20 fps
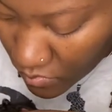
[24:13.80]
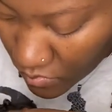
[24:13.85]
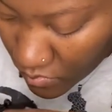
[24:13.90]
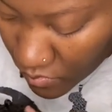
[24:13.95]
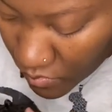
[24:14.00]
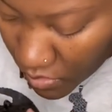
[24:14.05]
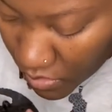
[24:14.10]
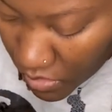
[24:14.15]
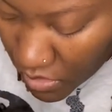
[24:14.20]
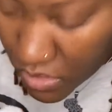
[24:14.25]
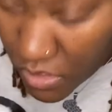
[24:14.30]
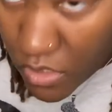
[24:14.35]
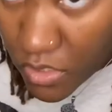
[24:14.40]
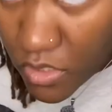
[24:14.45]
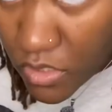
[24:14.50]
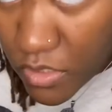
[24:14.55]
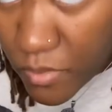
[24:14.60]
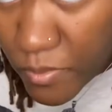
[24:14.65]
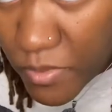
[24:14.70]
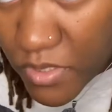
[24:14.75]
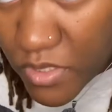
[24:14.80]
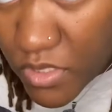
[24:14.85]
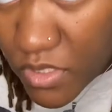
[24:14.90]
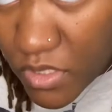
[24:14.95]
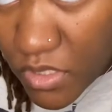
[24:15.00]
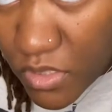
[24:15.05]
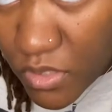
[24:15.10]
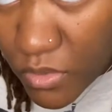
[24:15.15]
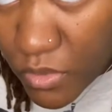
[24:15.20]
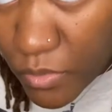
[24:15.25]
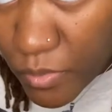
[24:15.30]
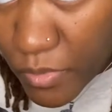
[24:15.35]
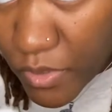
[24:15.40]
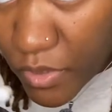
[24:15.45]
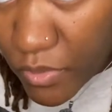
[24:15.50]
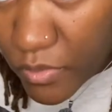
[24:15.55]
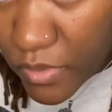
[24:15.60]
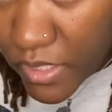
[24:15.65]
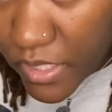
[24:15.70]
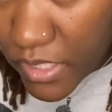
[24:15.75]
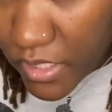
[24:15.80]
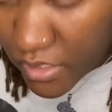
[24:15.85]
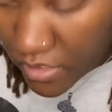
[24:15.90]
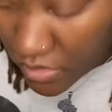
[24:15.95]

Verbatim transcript: Brush it all up into the little pony.